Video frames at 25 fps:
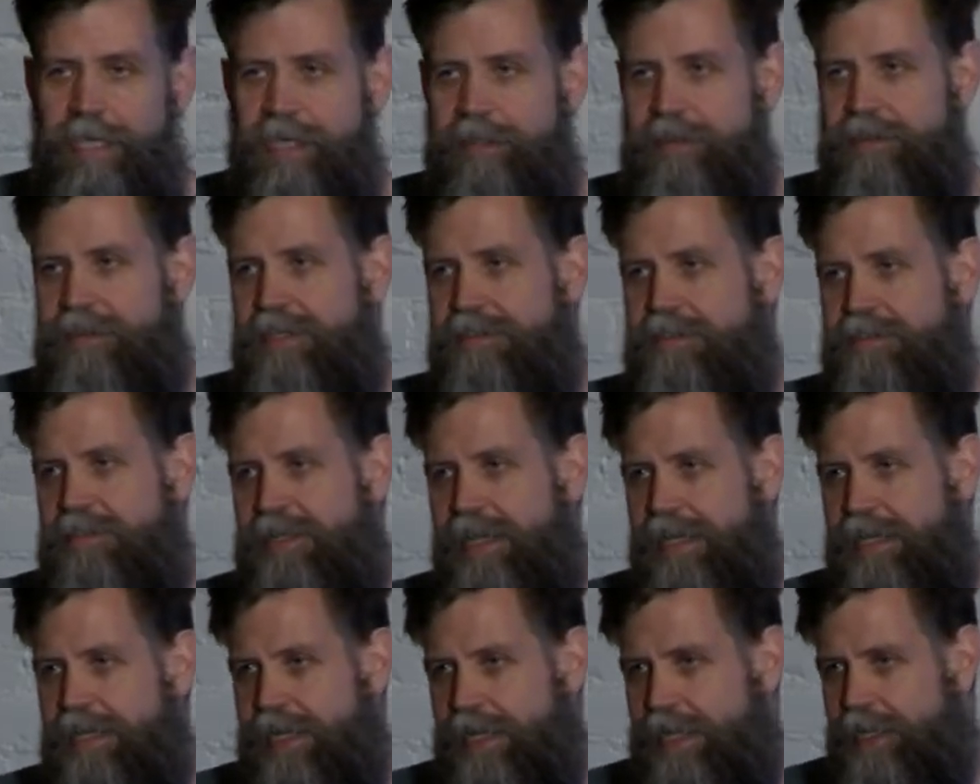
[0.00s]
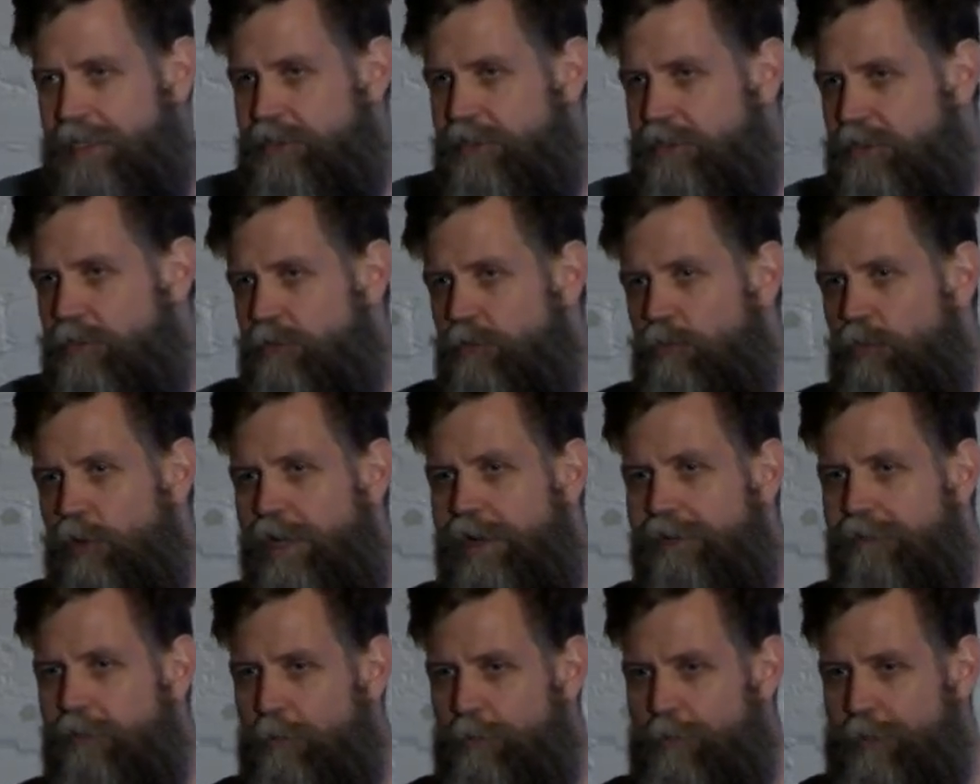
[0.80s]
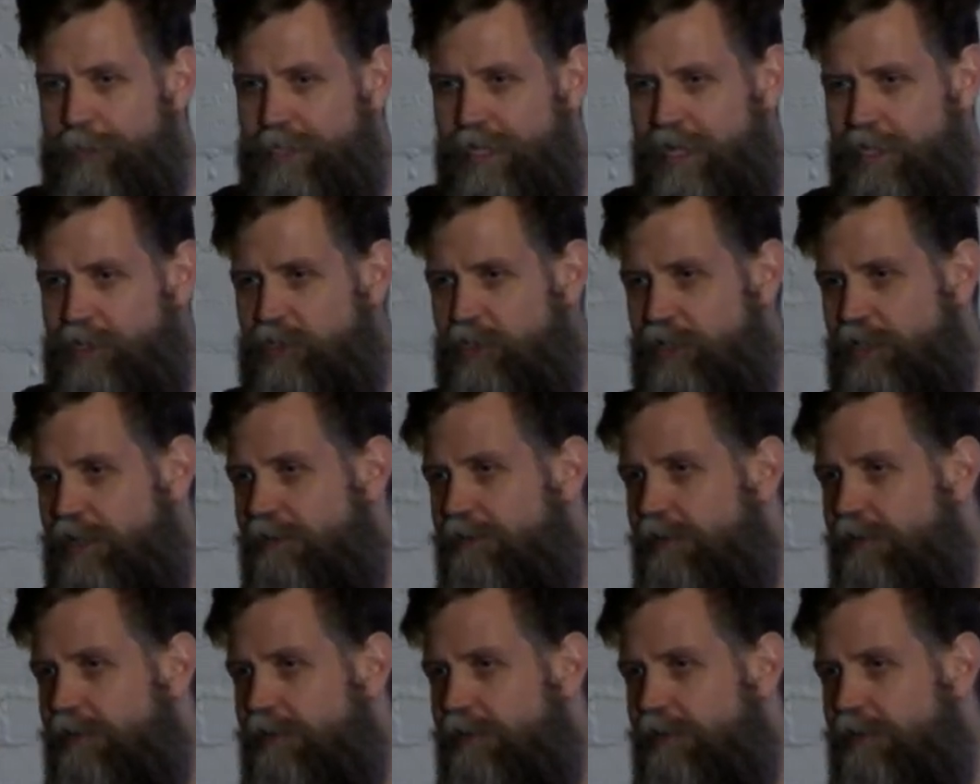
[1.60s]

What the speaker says: get this data into whatever protection